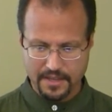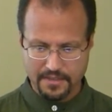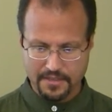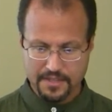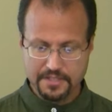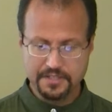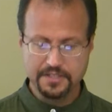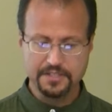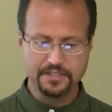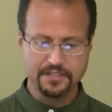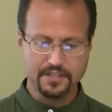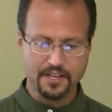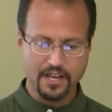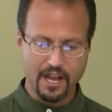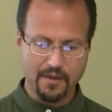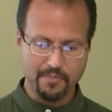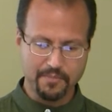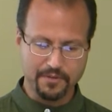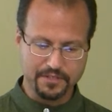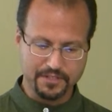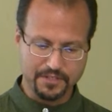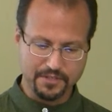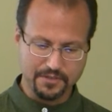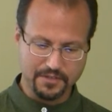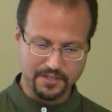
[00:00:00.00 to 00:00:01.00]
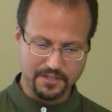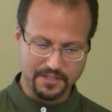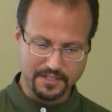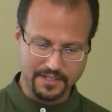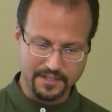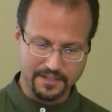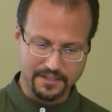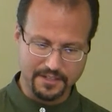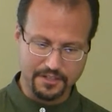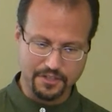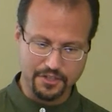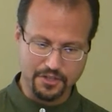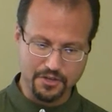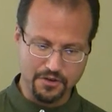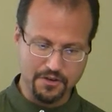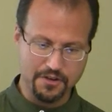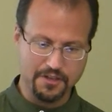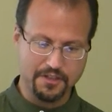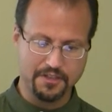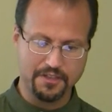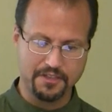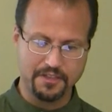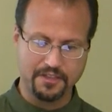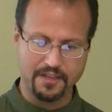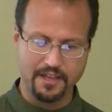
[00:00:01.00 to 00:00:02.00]
This is the opportunity that
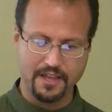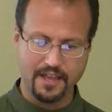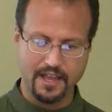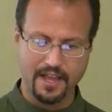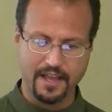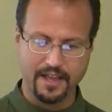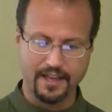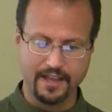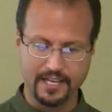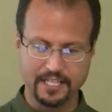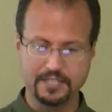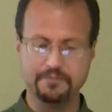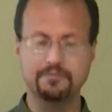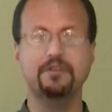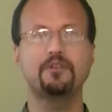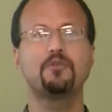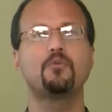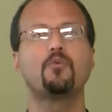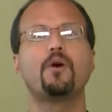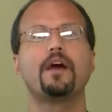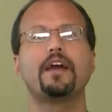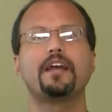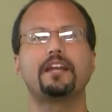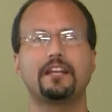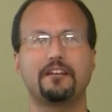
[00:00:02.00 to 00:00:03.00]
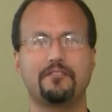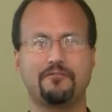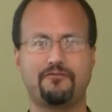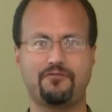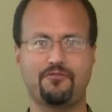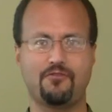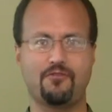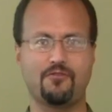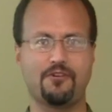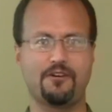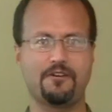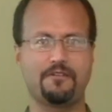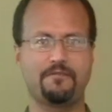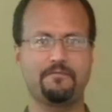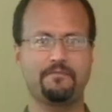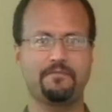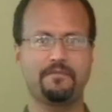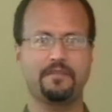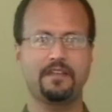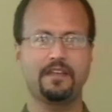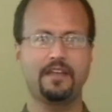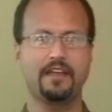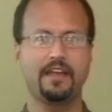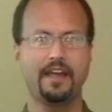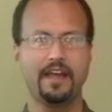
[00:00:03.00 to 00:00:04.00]
Judith has been waiting for.
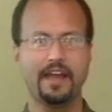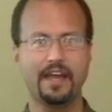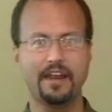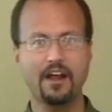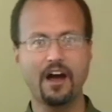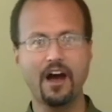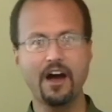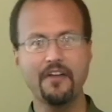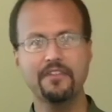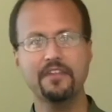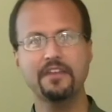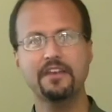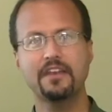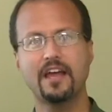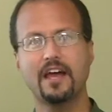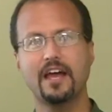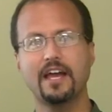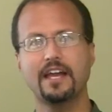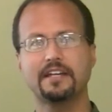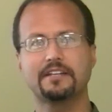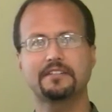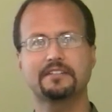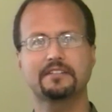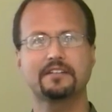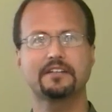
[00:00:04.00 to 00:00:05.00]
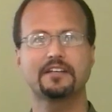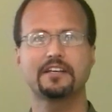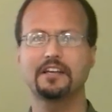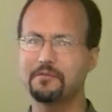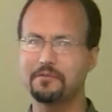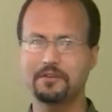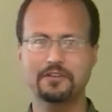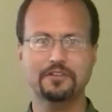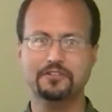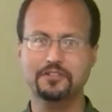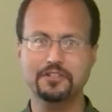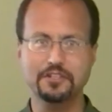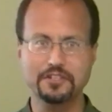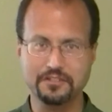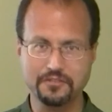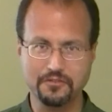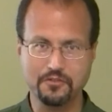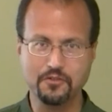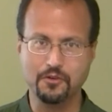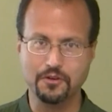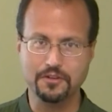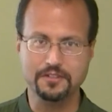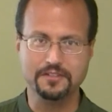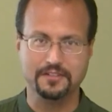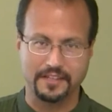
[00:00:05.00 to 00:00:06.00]
And on the night, and she's of
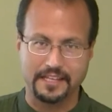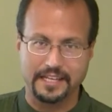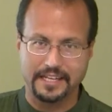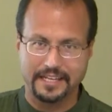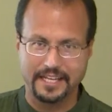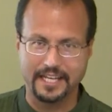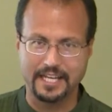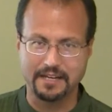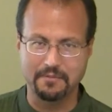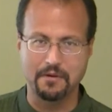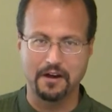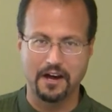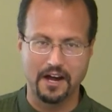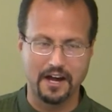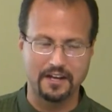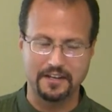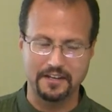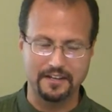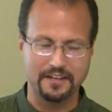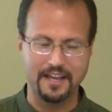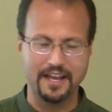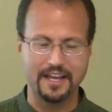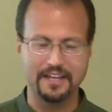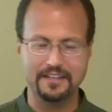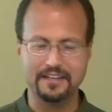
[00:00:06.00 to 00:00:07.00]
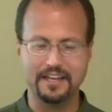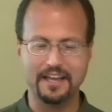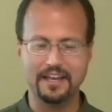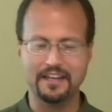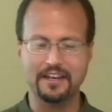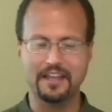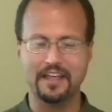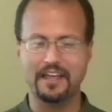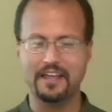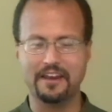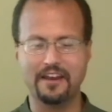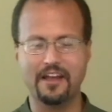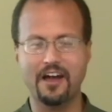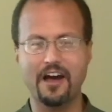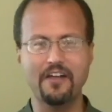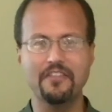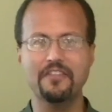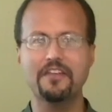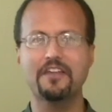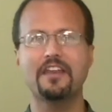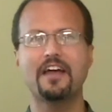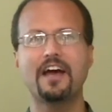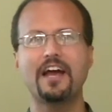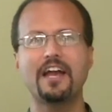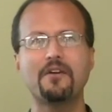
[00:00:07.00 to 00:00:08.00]
course leading him on, and on
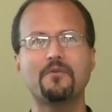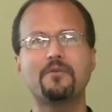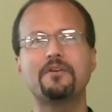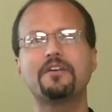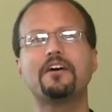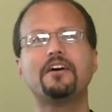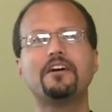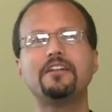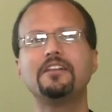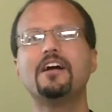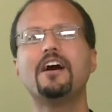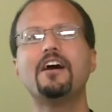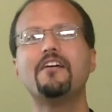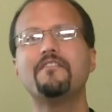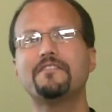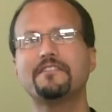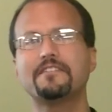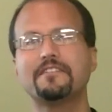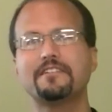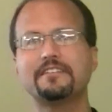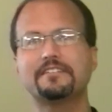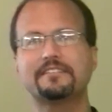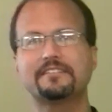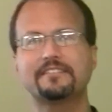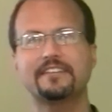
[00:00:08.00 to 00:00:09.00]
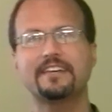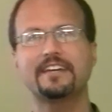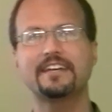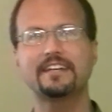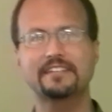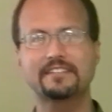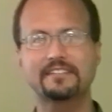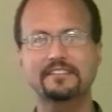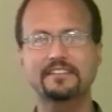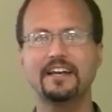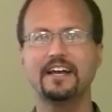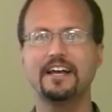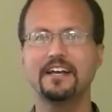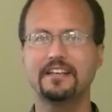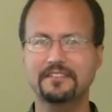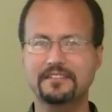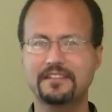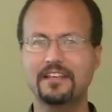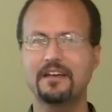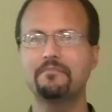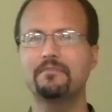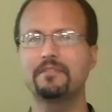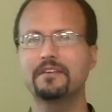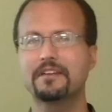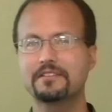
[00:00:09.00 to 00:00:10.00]
the night when Holofernes thinks
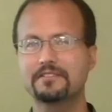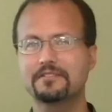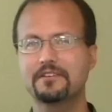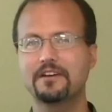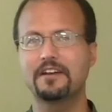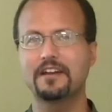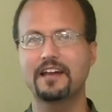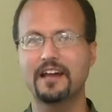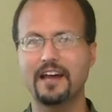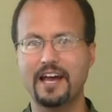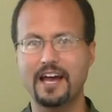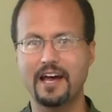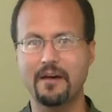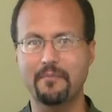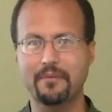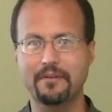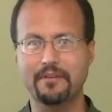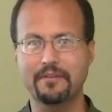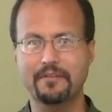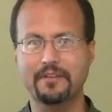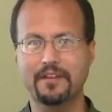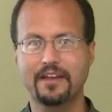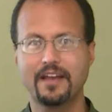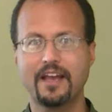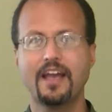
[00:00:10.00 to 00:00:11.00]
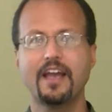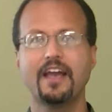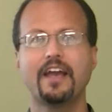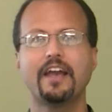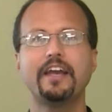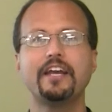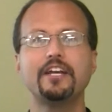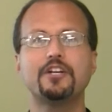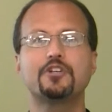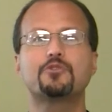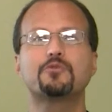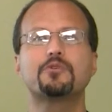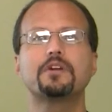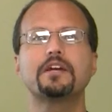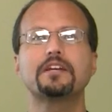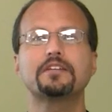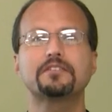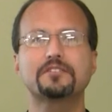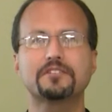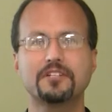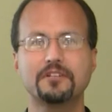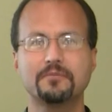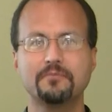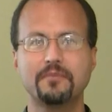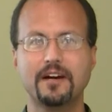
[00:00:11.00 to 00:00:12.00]
something's going to happen, he
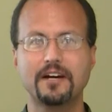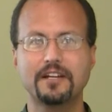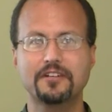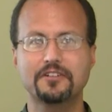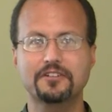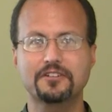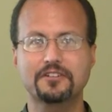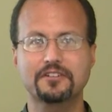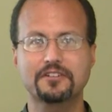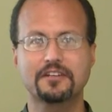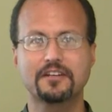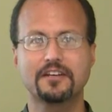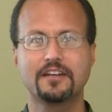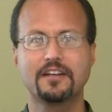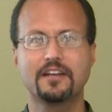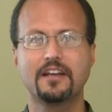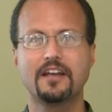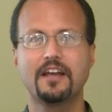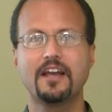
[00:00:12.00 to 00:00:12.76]
drinks too much,